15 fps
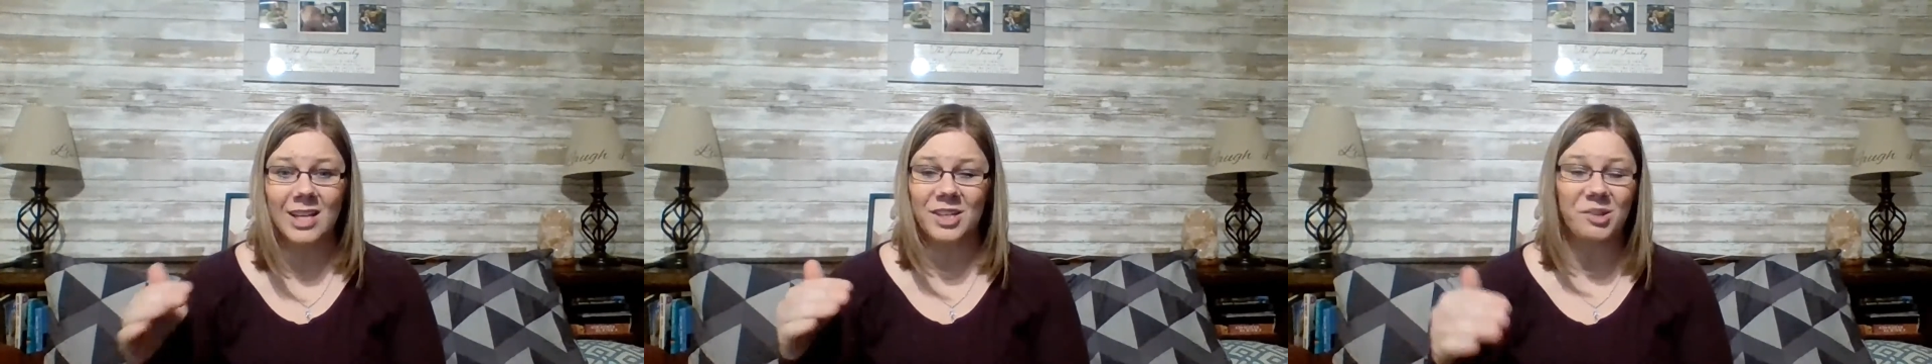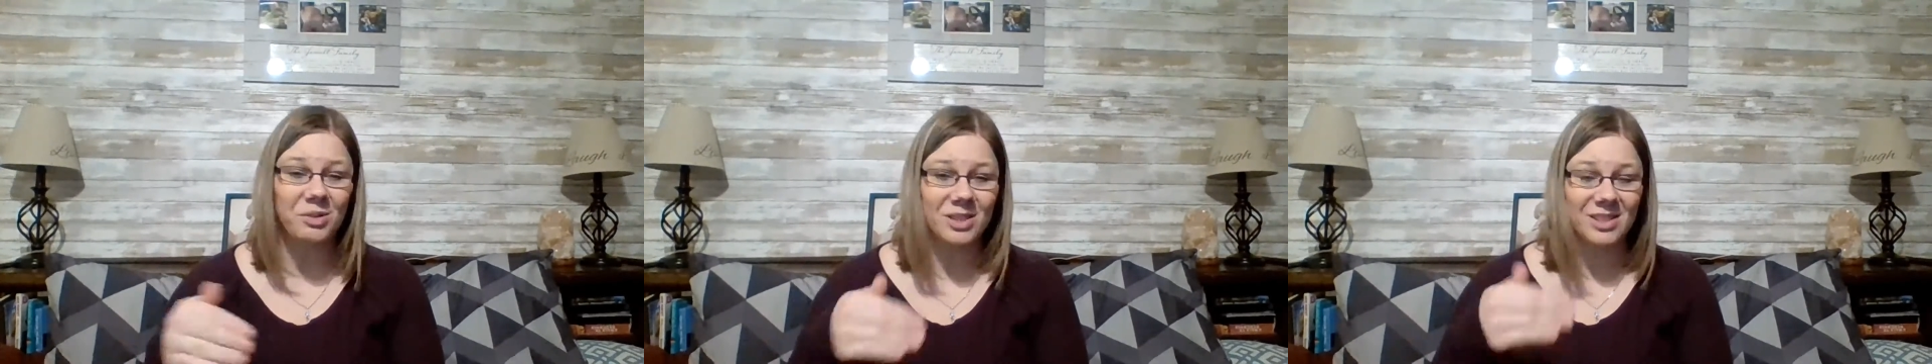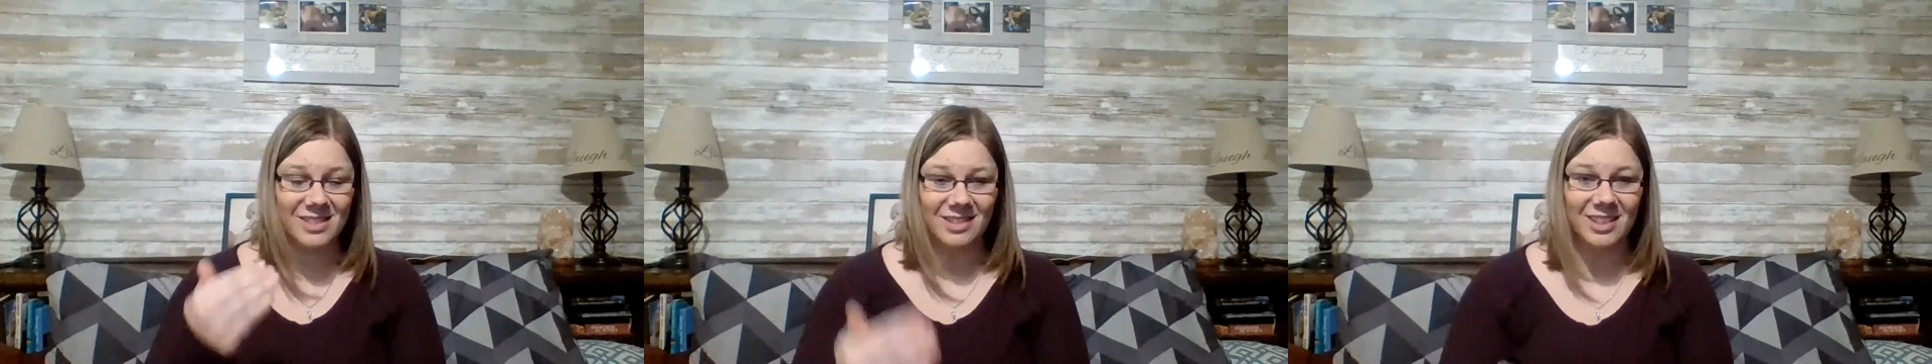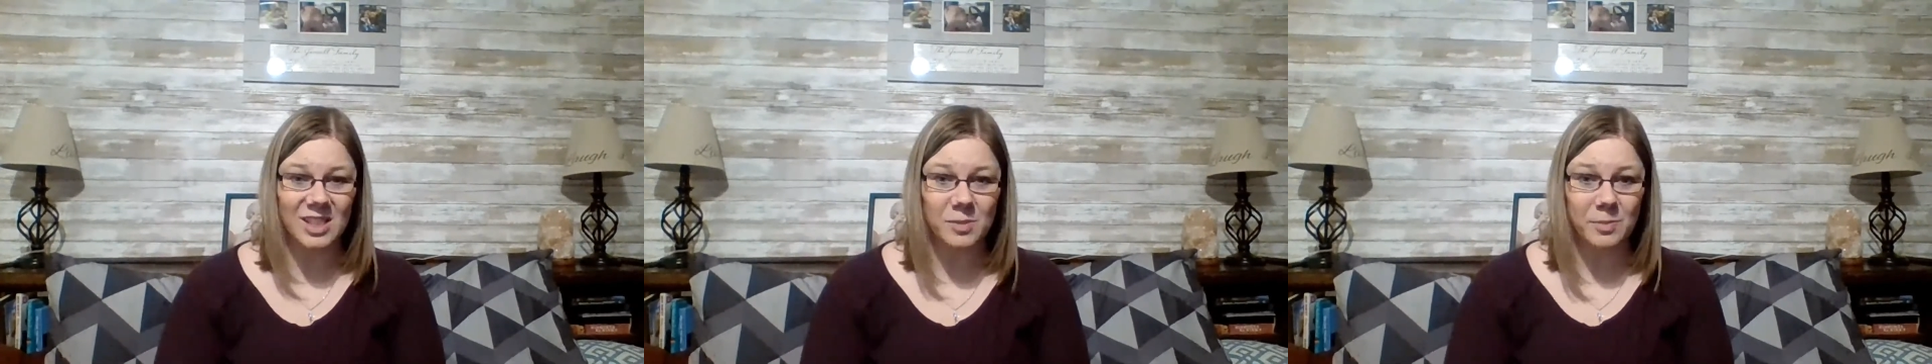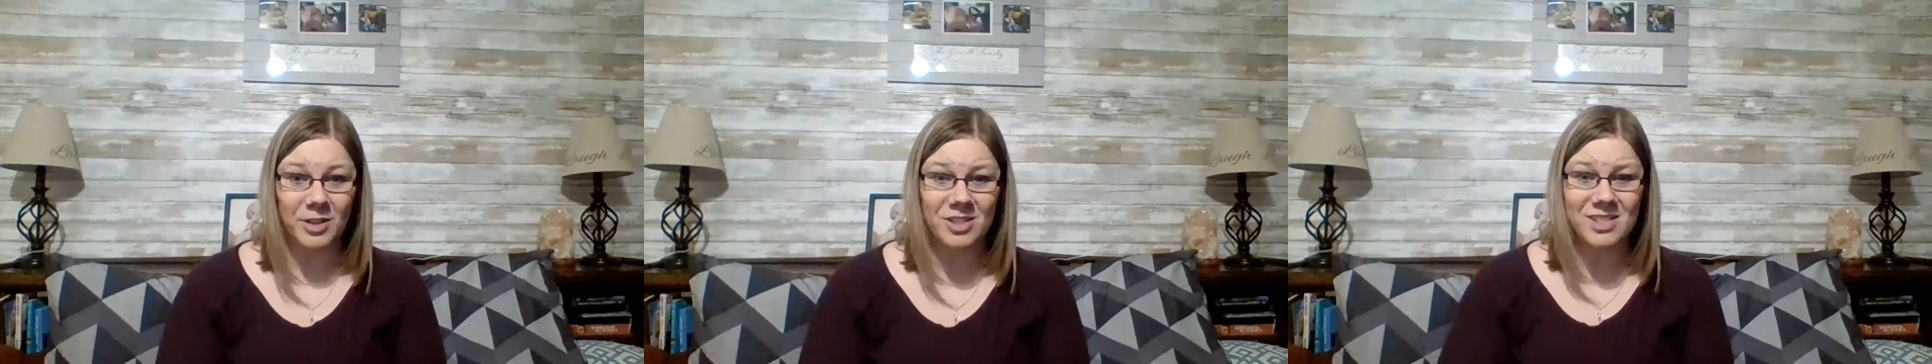you are still
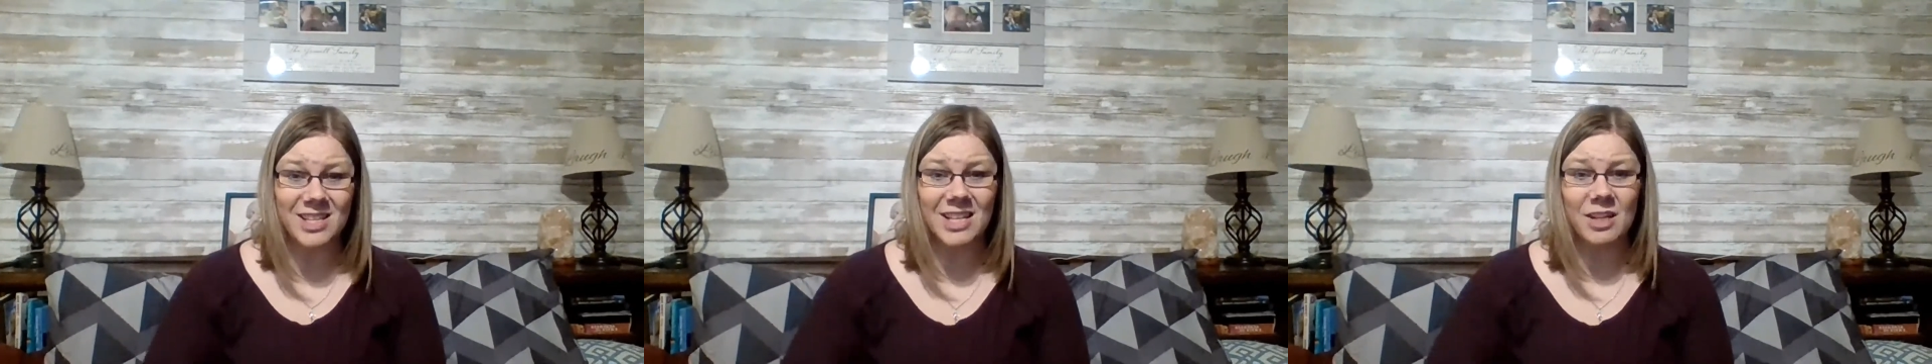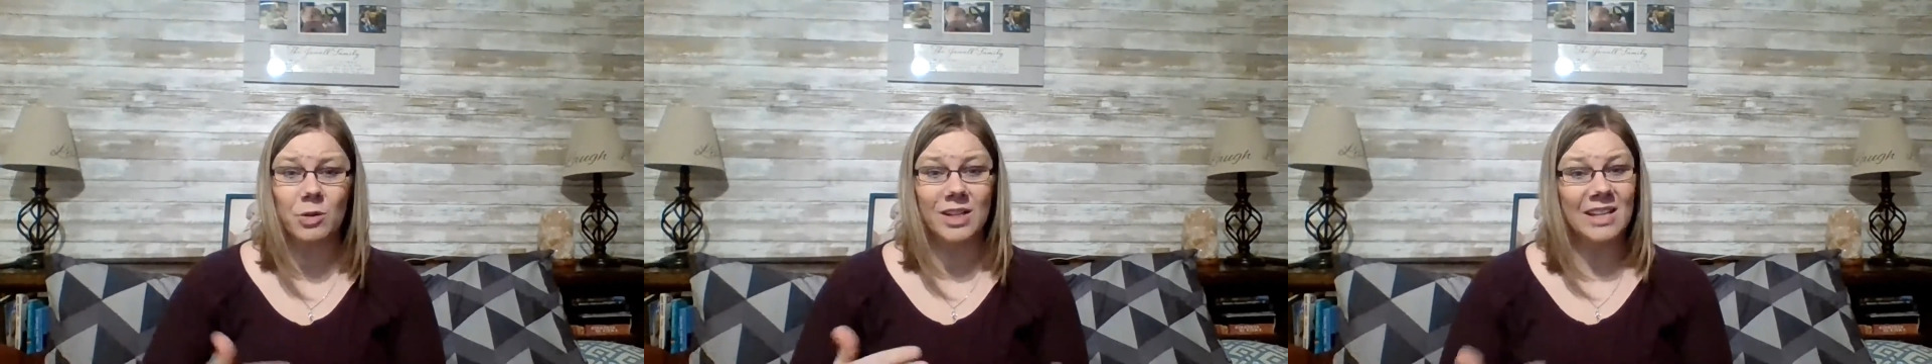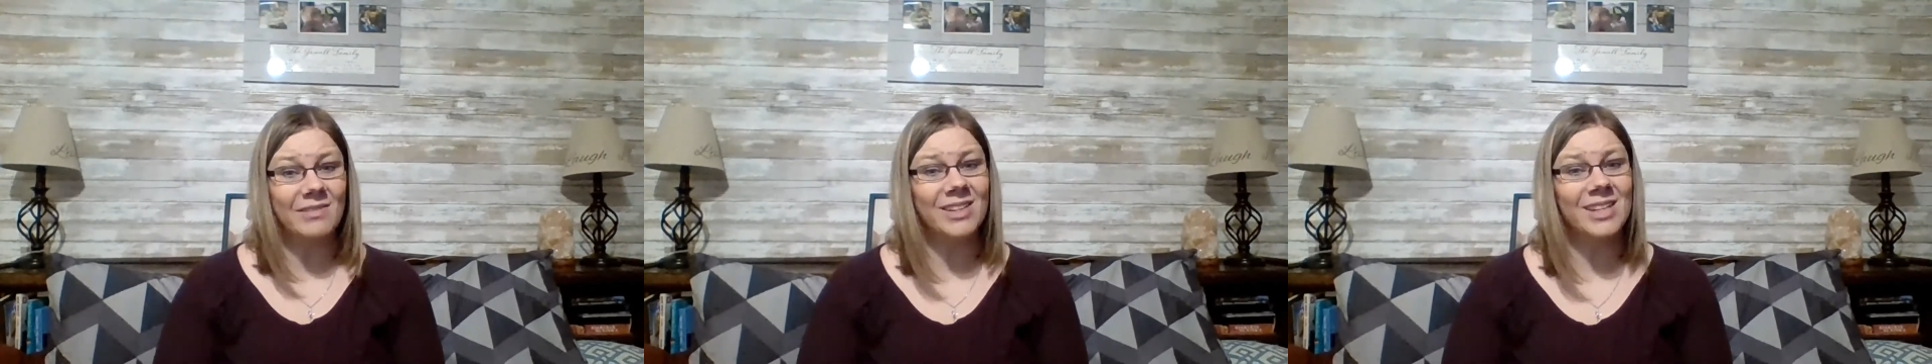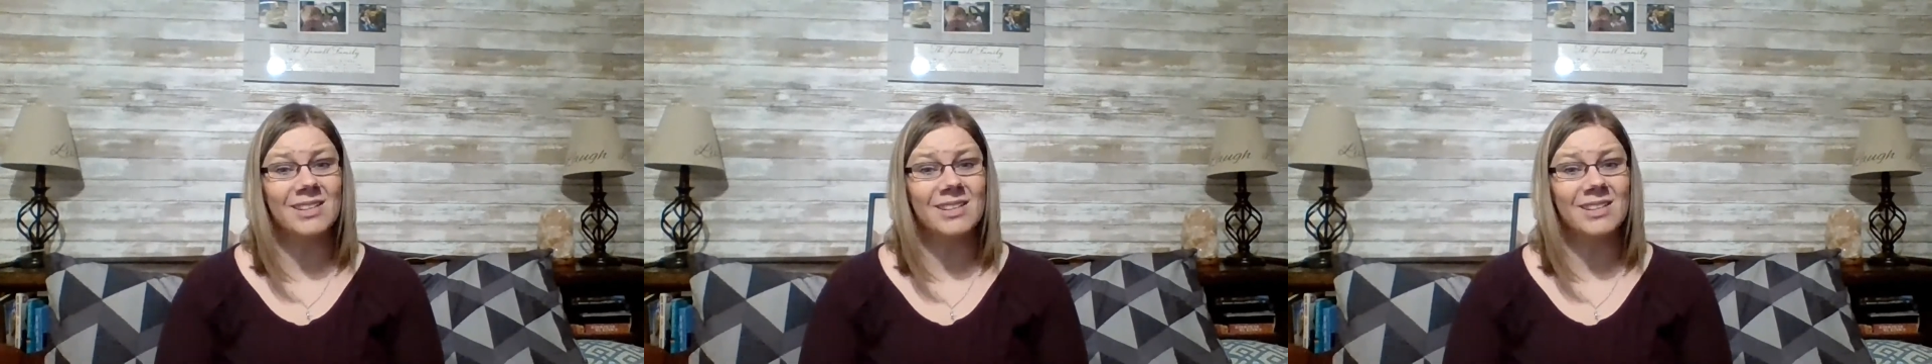experiencing, or even